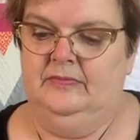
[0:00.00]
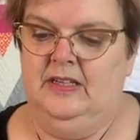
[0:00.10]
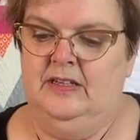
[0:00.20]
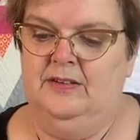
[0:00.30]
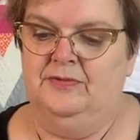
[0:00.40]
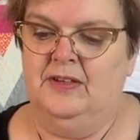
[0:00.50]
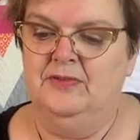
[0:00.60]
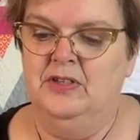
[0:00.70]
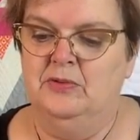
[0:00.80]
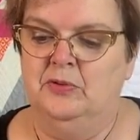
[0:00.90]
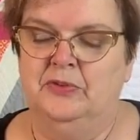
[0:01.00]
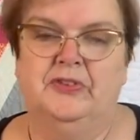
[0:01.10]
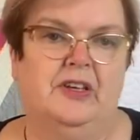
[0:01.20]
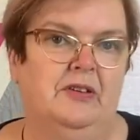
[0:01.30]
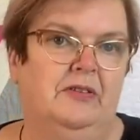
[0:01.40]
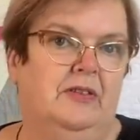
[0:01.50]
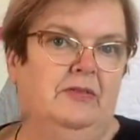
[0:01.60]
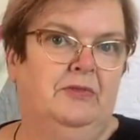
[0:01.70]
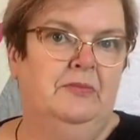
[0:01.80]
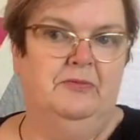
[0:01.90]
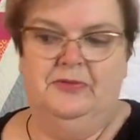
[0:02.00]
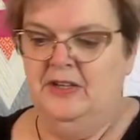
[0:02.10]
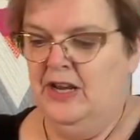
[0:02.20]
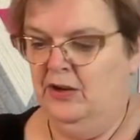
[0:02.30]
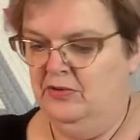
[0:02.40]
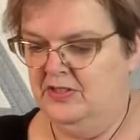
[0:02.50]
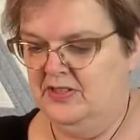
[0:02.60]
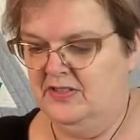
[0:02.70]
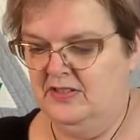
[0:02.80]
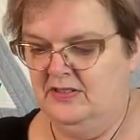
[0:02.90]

and I've given you also a room for notes